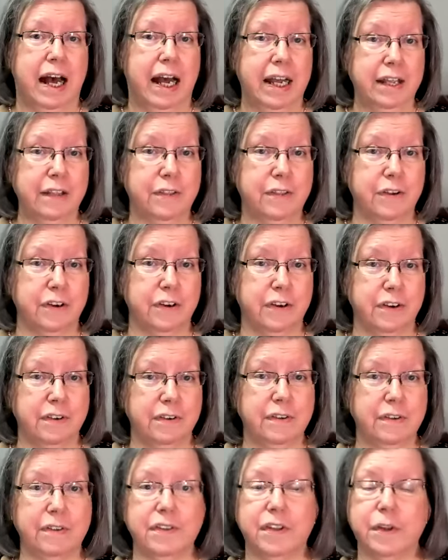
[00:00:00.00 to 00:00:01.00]

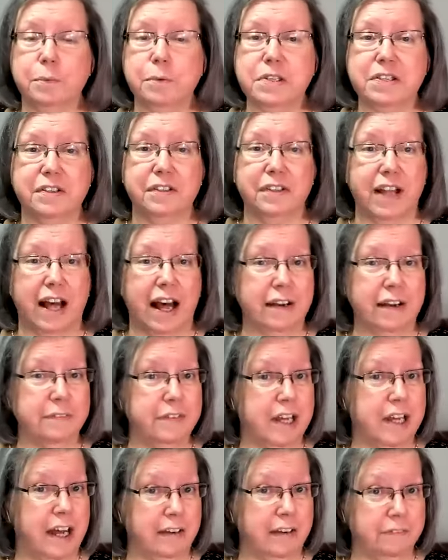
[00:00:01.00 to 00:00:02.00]
Either there was a lot
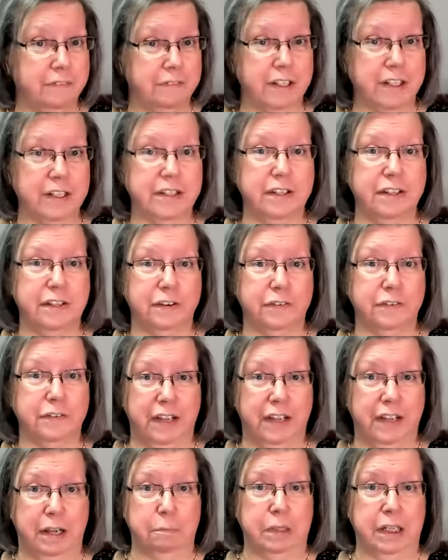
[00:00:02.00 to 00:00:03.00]
of conflict in their
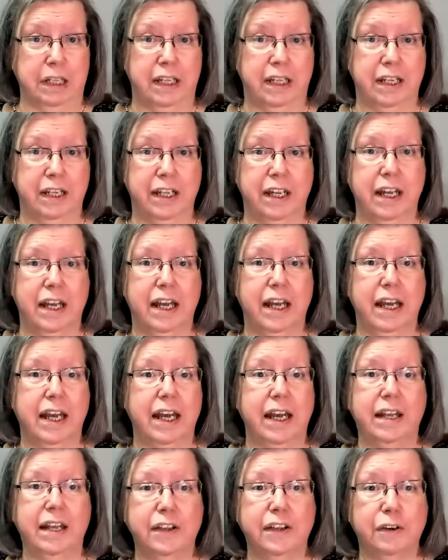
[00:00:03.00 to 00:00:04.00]
family,
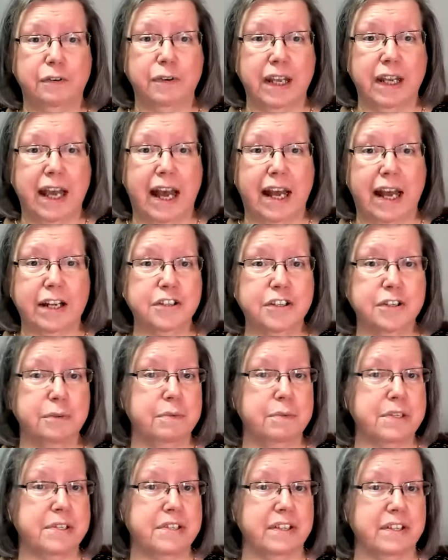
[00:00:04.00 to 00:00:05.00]
and their
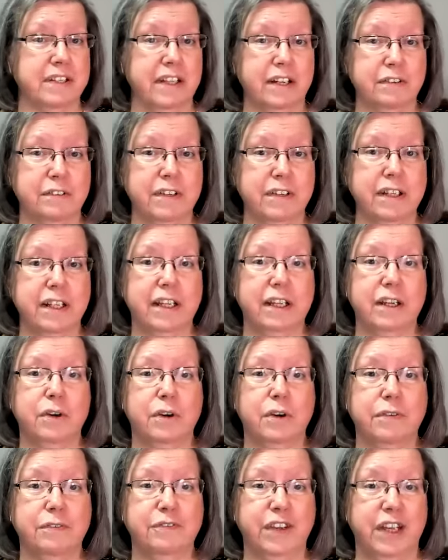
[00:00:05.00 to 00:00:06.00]
reaction was literally
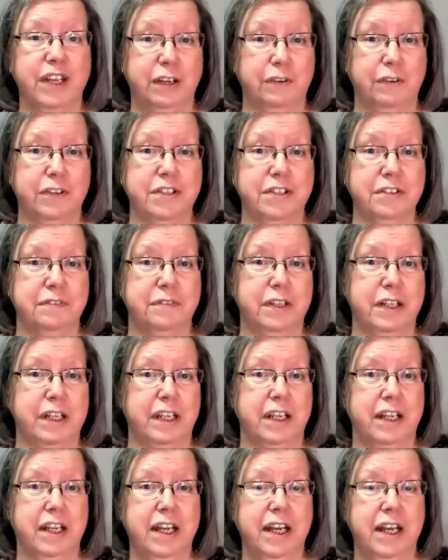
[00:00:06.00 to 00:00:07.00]
or
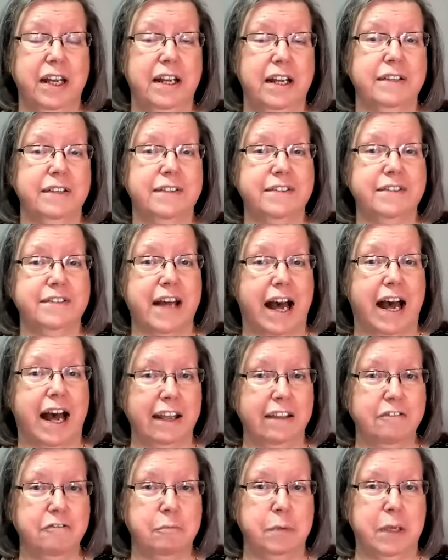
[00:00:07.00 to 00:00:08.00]
figuratively to
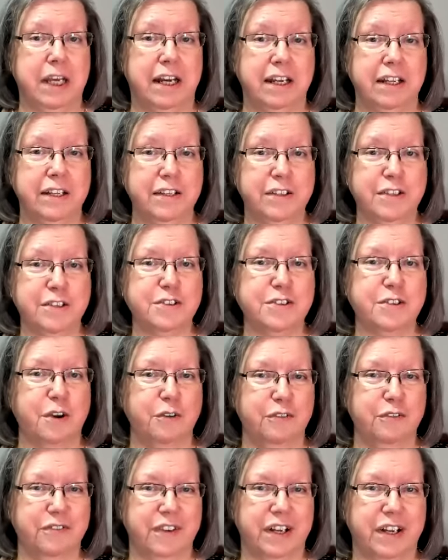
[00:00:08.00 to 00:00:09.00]
dive behind the
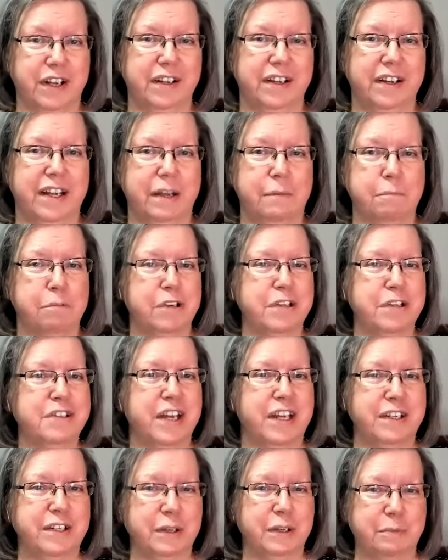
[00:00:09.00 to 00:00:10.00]
sofa and
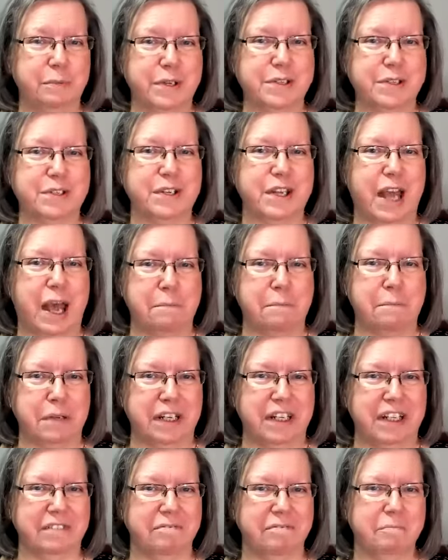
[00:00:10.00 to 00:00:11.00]
pretend it wasn't
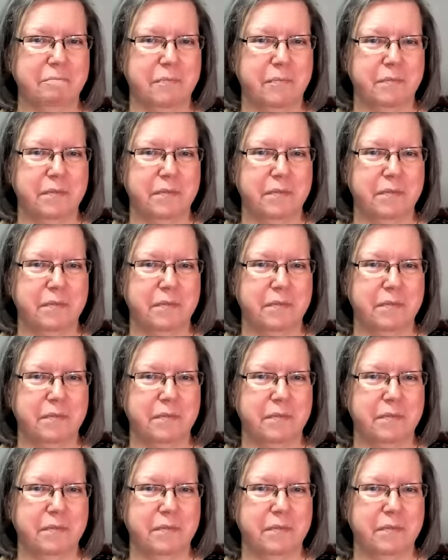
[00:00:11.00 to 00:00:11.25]
happening.